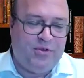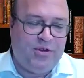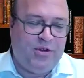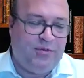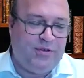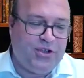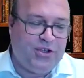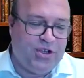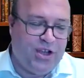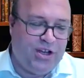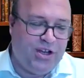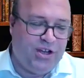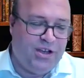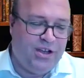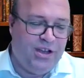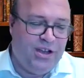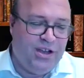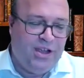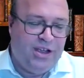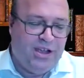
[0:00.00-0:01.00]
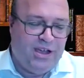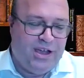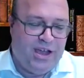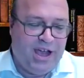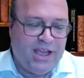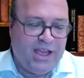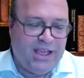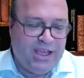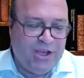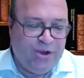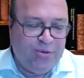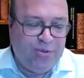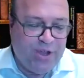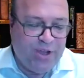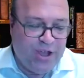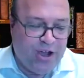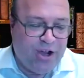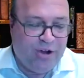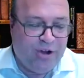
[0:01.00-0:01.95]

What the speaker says: and all of a sudden, here we